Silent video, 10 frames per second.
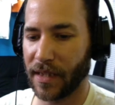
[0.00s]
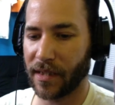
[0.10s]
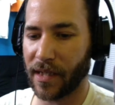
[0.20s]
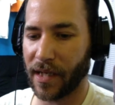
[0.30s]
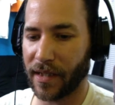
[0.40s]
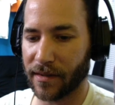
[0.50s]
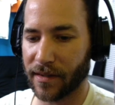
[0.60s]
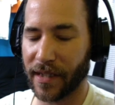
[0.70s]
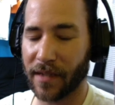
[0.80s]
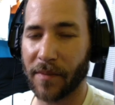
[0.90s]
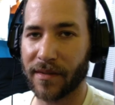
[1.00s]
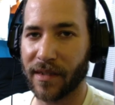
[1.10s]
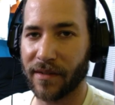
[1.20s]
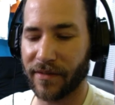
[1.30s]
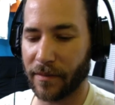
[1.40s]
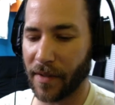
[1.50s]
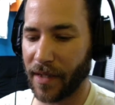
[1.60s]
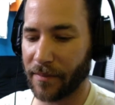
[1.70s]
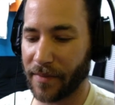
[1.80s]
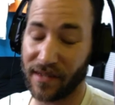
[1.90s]
kind of kicking myself in the
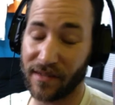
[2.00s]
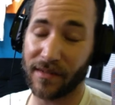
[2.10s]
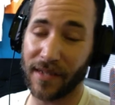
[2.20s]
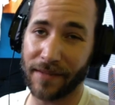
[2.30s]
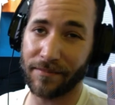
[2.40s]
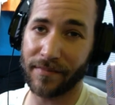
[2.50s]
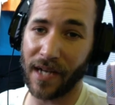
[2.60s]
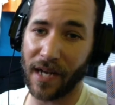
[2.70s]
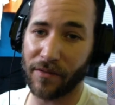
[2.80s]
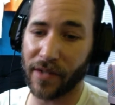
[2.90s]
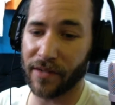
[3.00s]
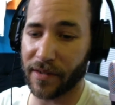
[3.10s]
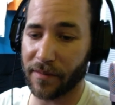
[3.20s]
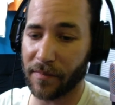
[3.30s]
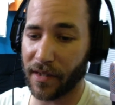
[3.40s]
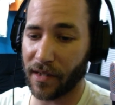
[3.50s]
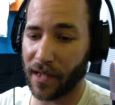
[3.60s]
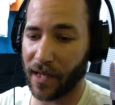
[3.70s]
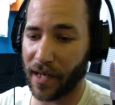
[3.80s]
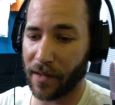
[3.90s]
butt because I got rid of it, but
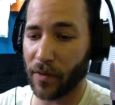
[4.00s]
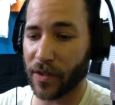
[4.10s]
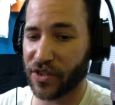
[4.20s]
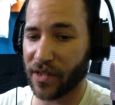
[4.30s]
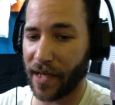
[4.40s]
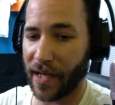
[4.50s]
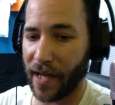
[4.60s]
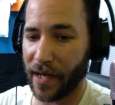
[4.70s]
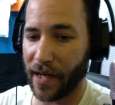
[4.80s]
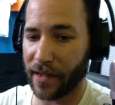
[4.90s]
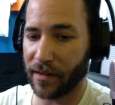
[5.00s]
I, I wish I had.